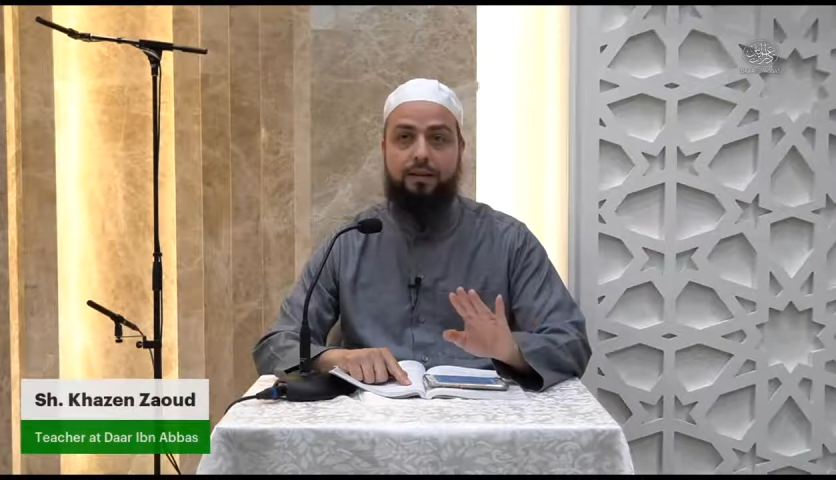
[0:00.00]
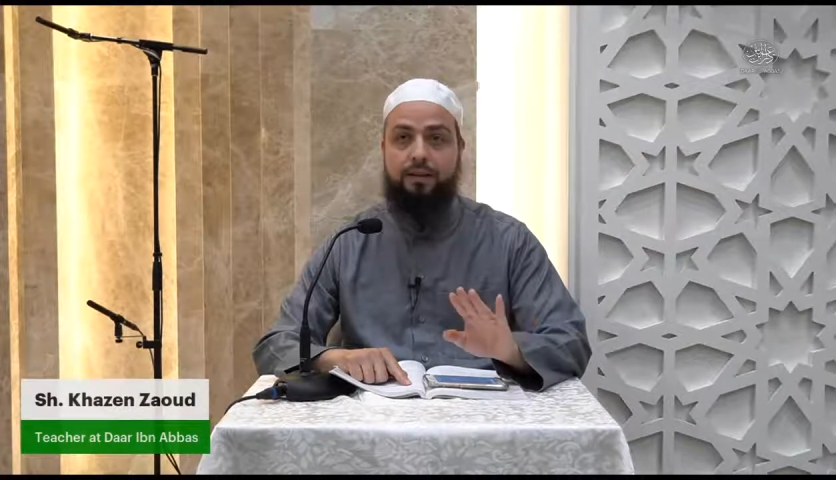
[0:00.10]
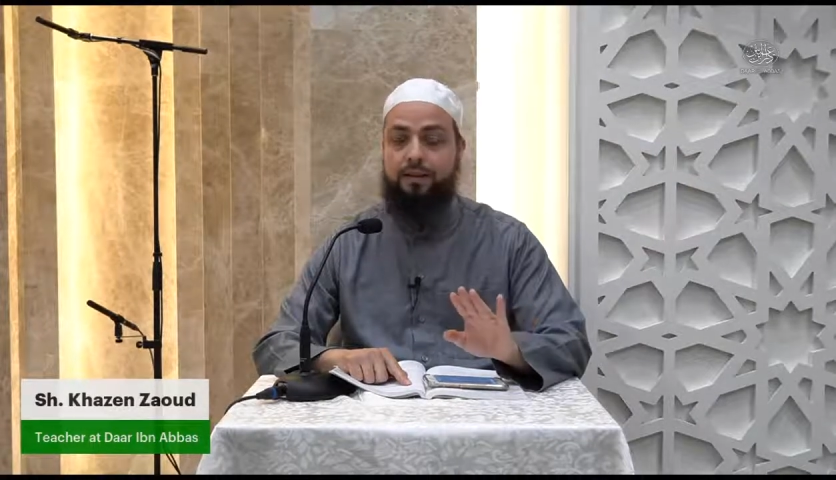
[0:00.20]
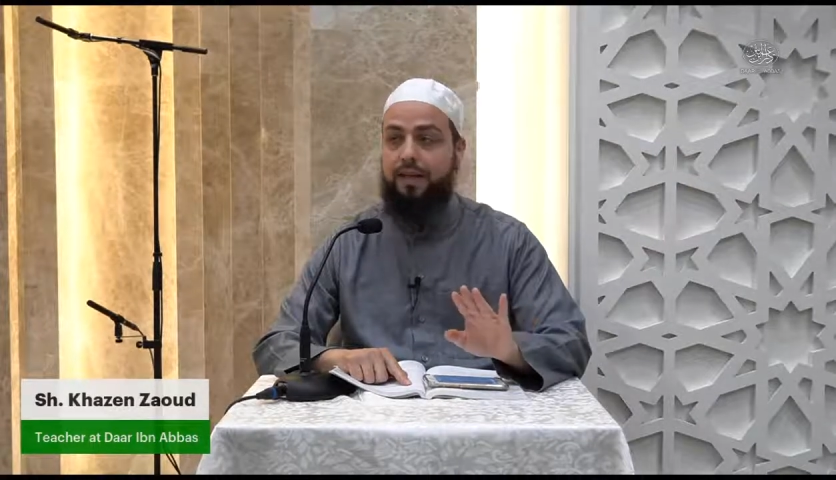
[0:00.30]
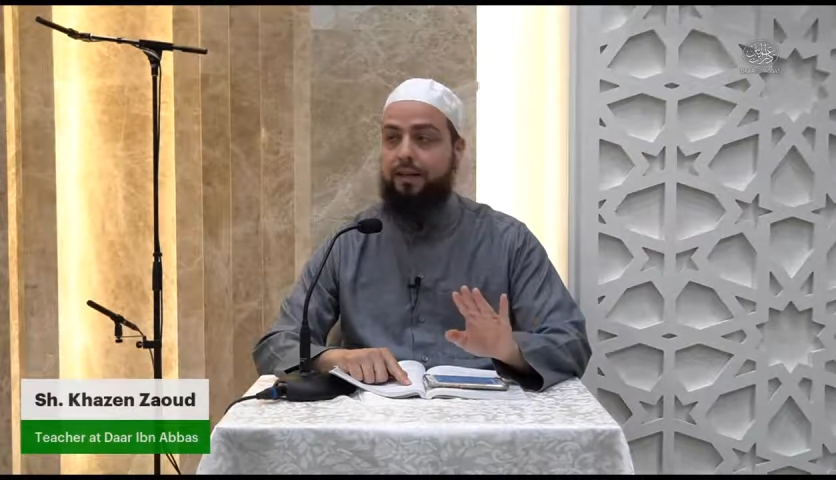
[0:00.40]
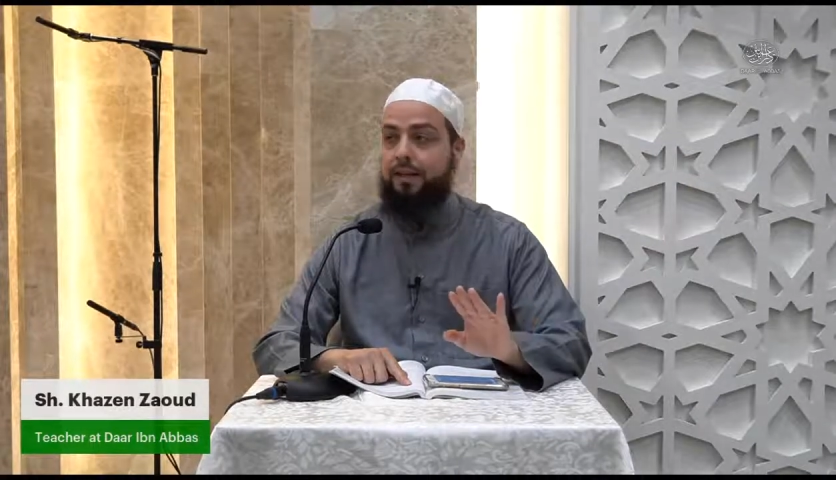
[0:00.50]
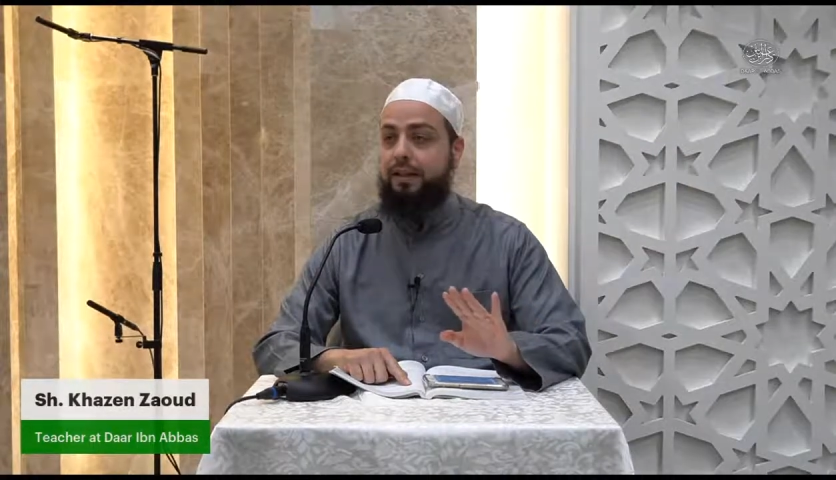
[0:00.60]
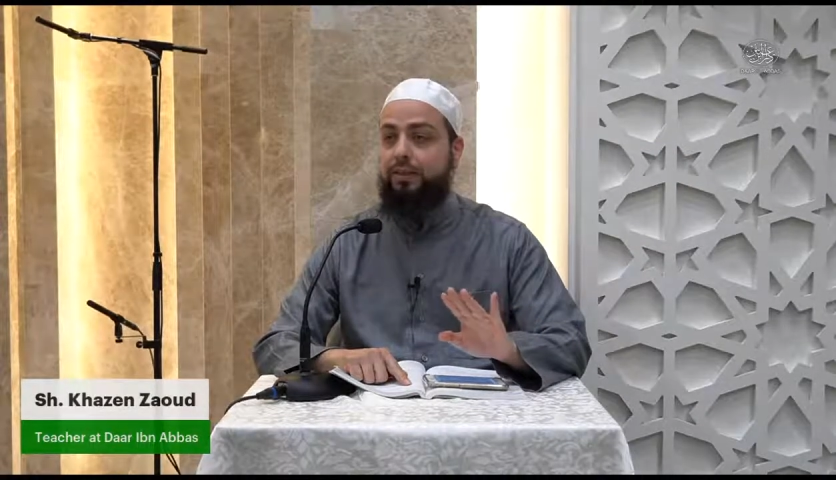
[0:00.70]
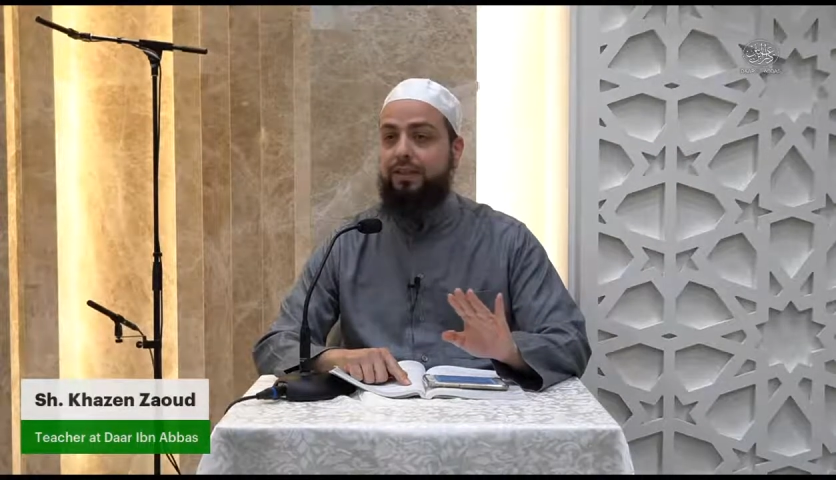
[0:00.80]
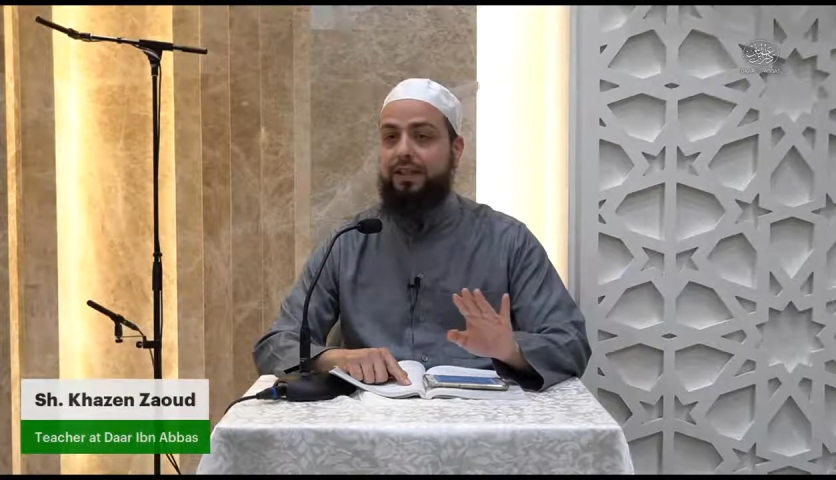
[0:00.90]
then
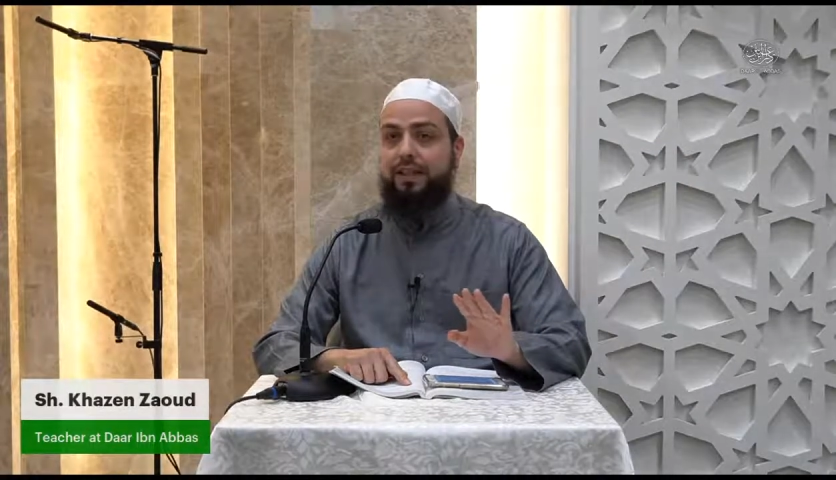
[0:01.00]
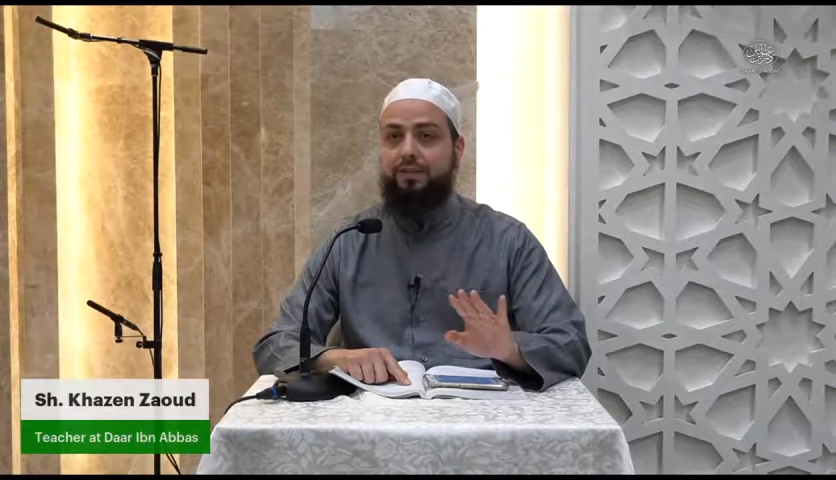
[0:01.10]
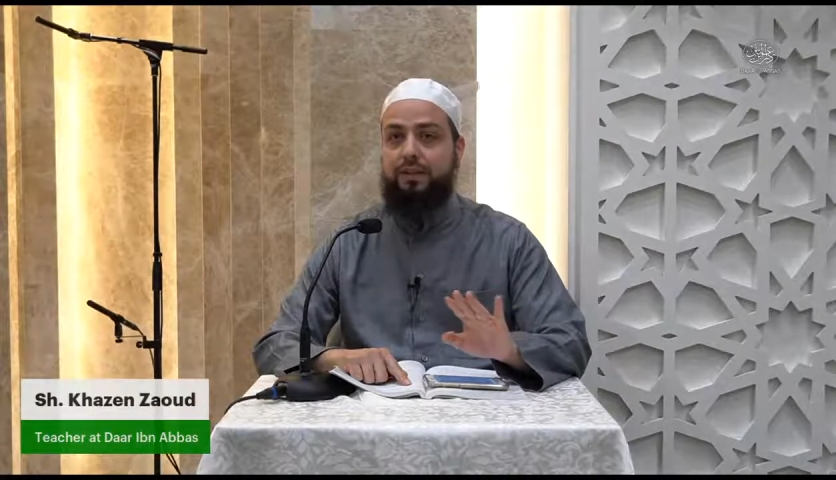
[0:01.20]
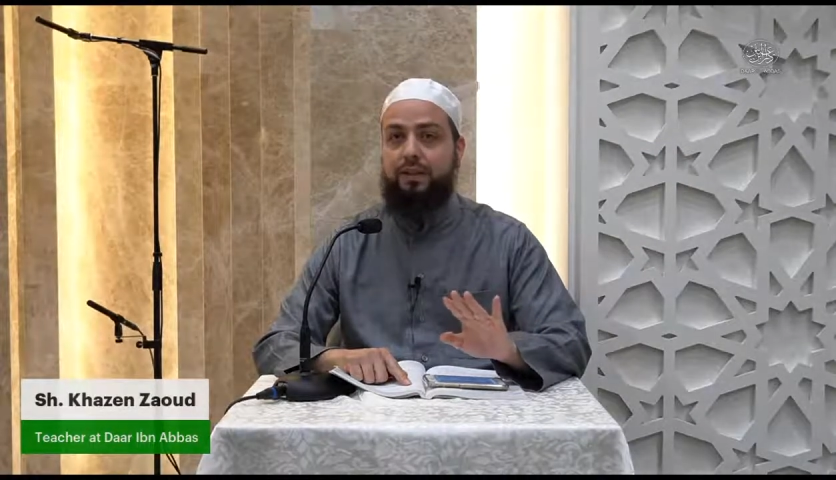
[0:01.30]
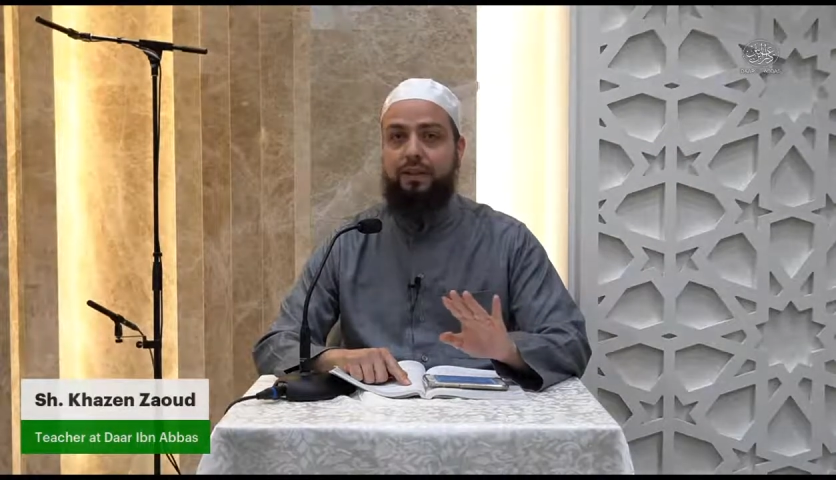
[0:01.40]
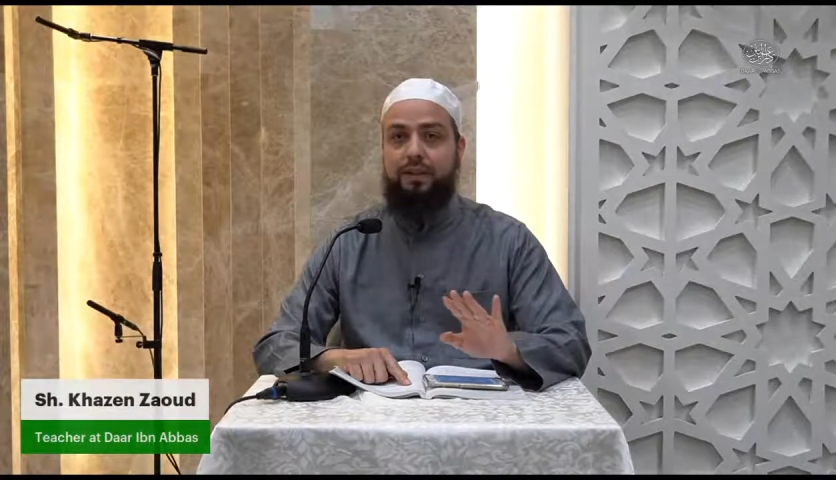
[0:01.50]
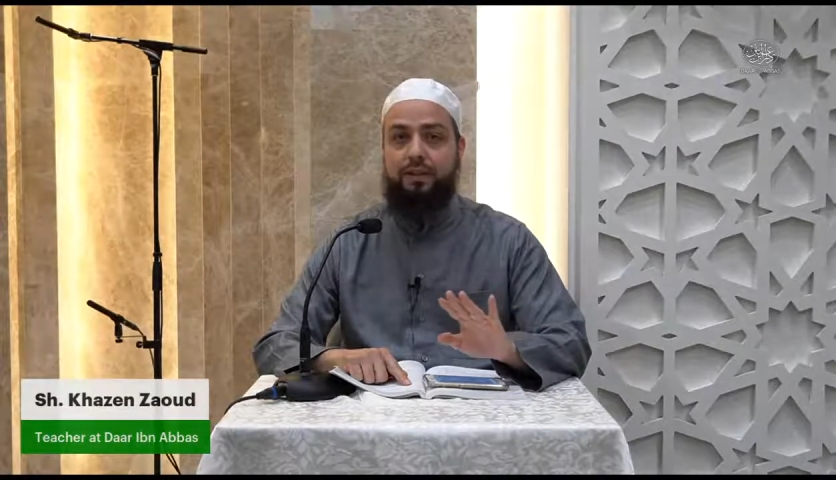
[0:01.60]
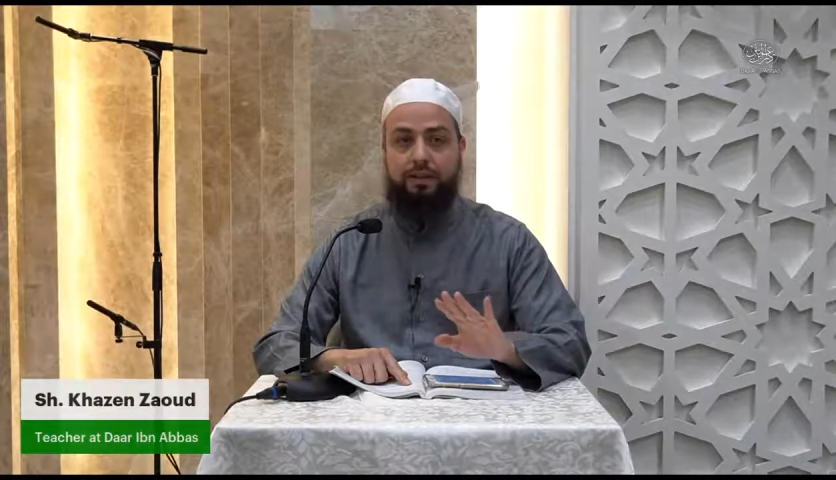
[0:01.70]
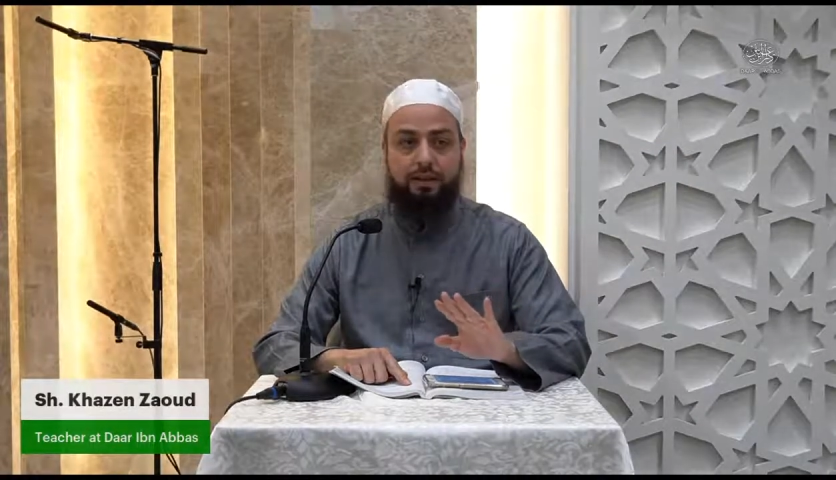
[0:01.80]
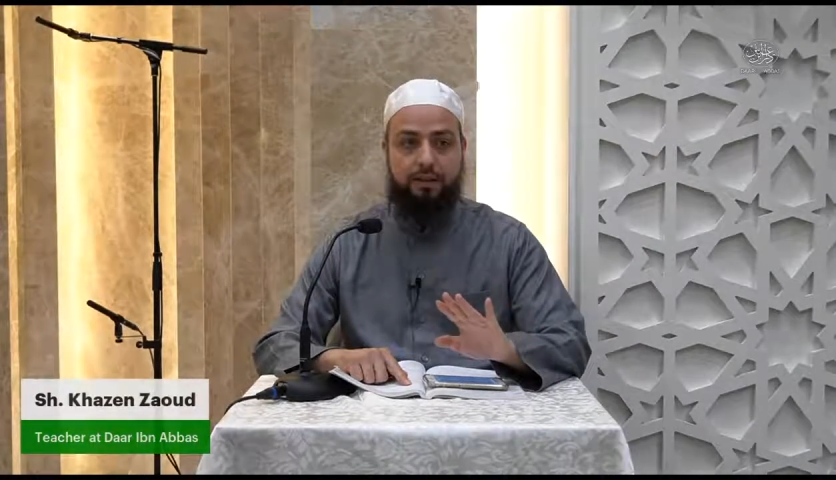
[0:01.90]
he receives the